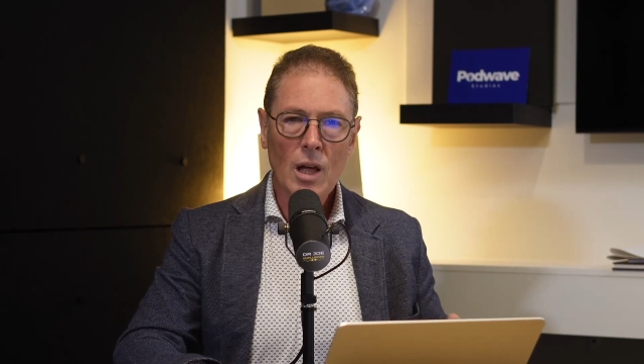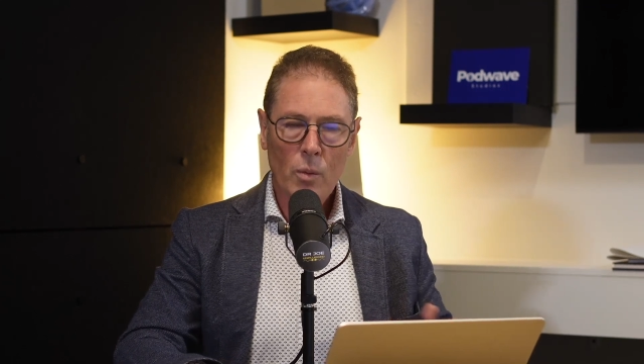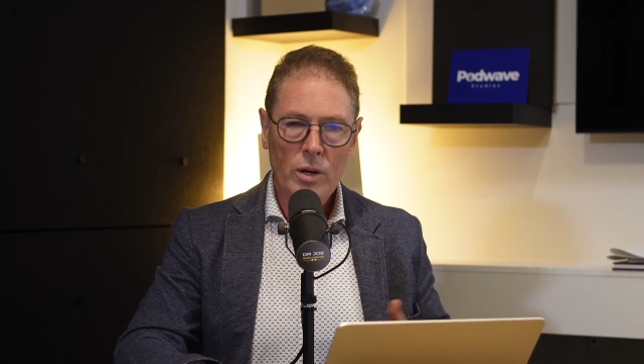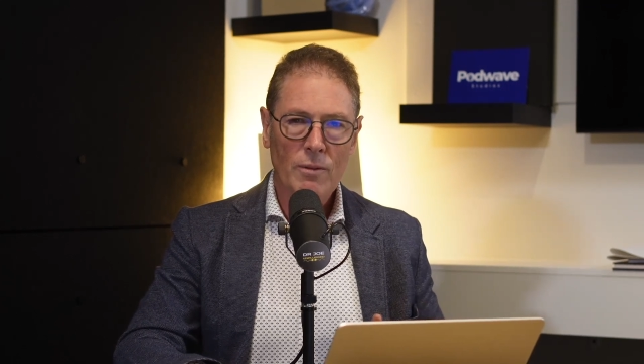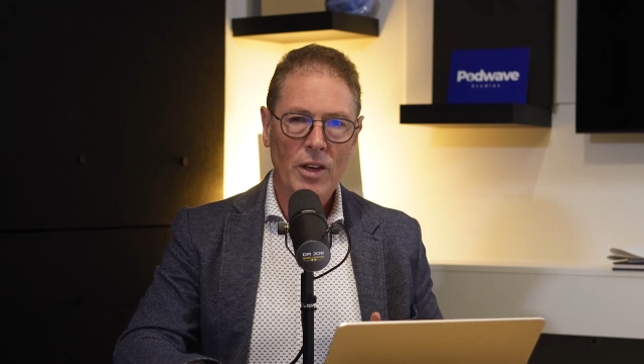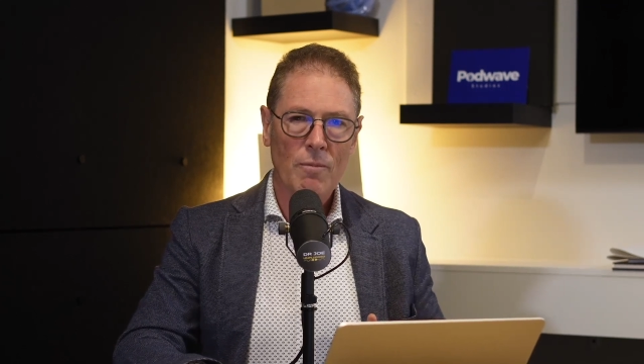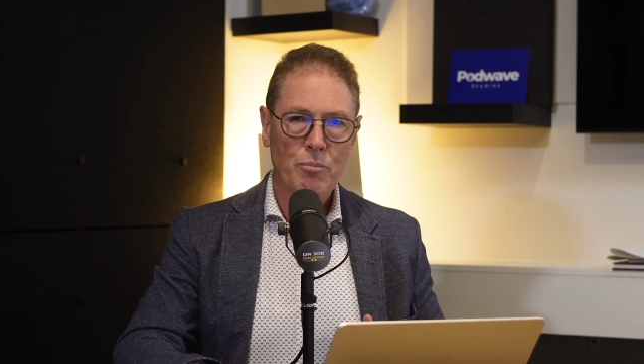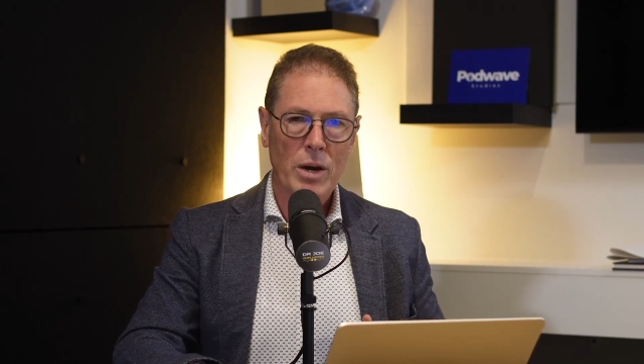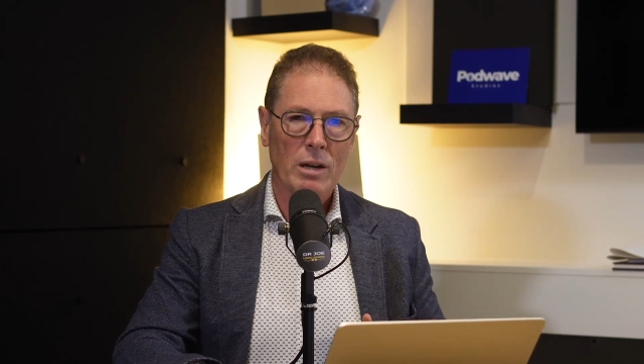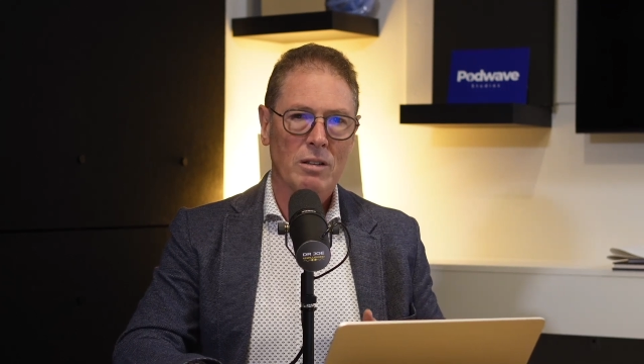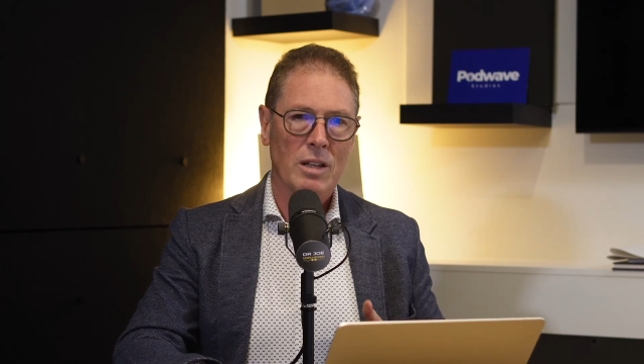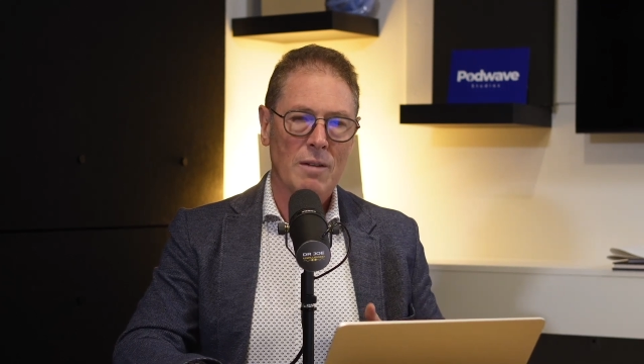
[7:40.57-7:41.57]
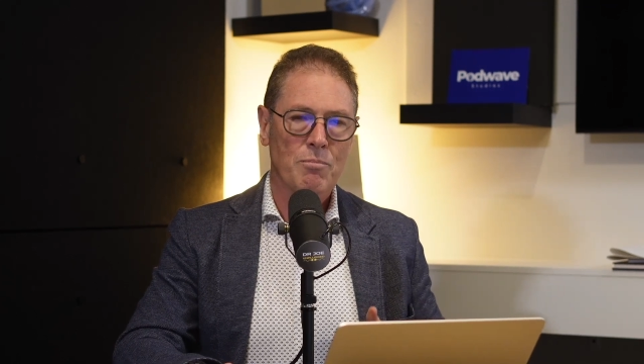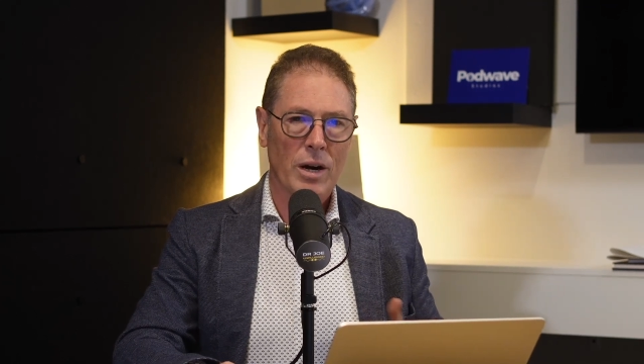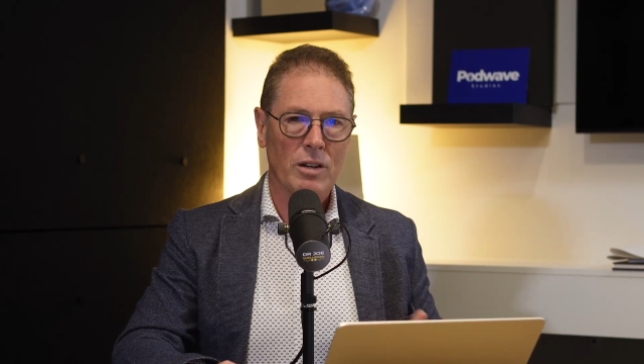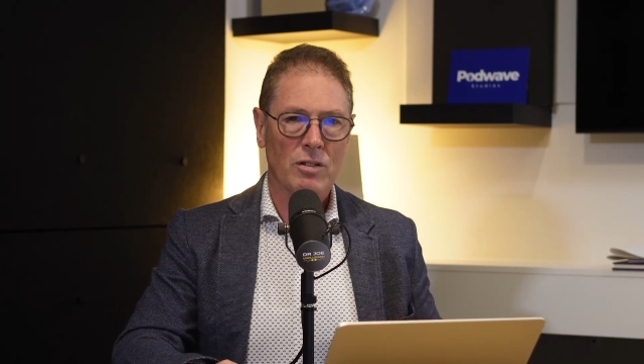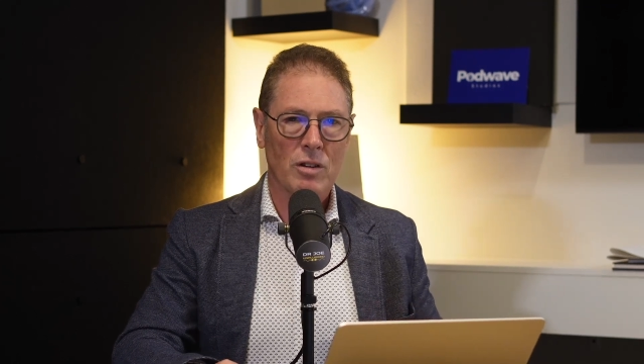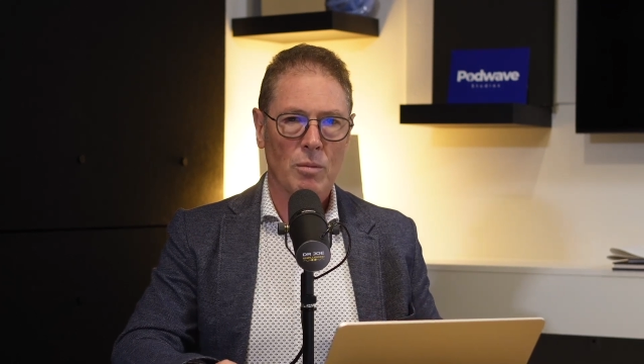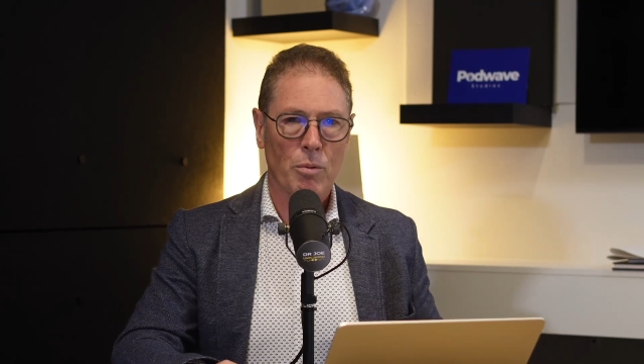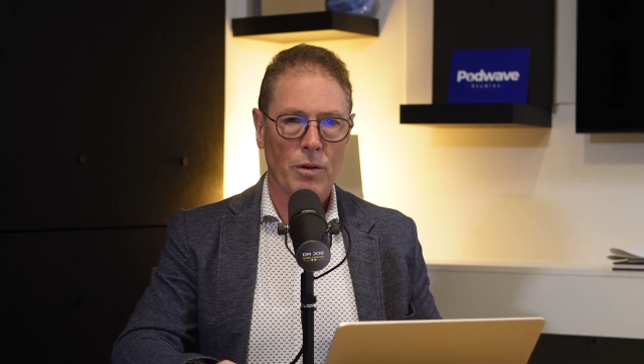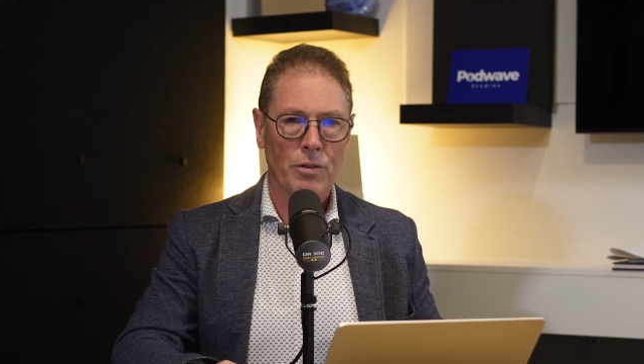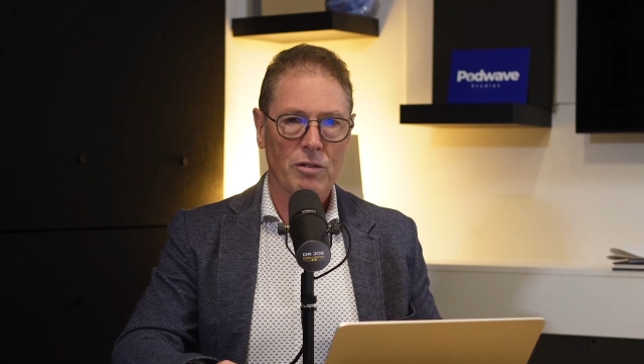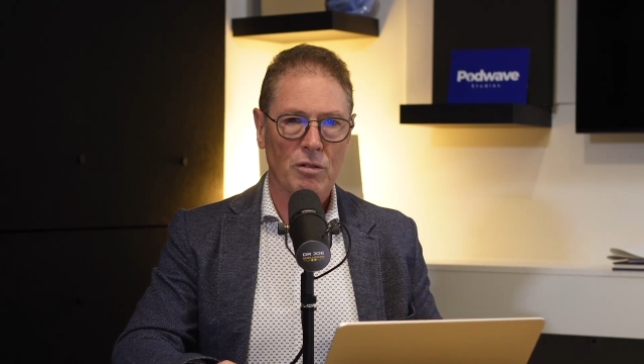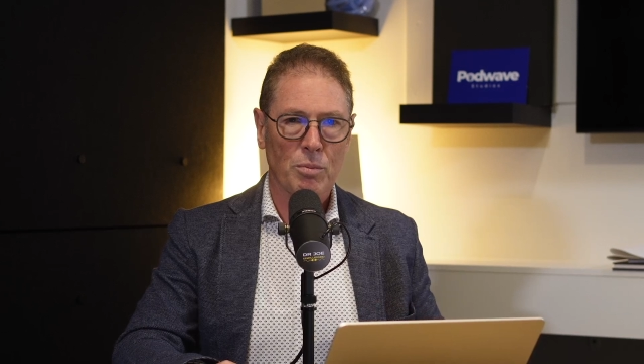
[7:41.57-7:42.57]
we can get back to that basic
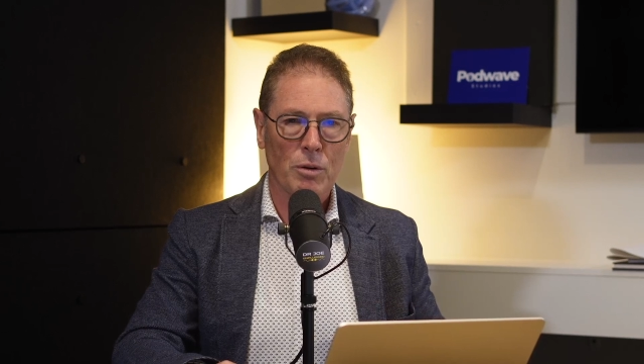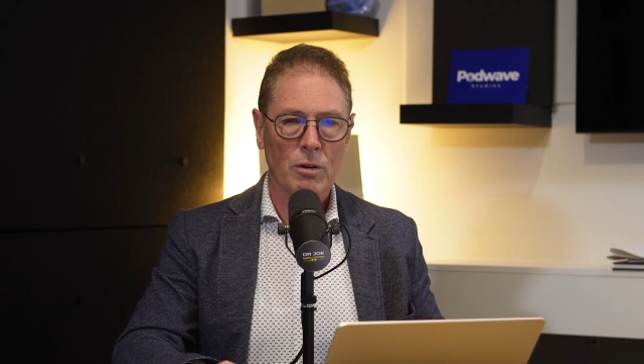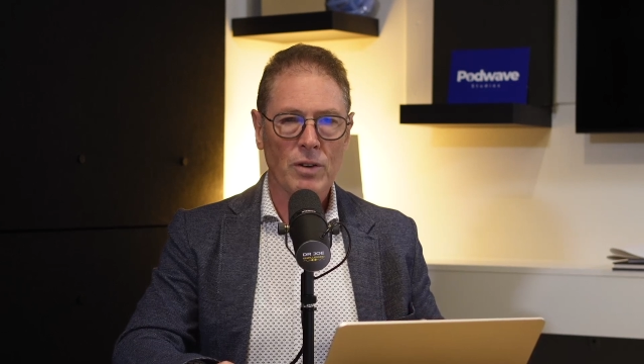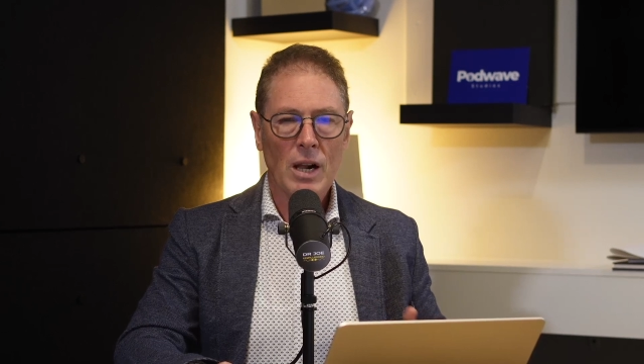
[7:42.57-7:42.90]
principle of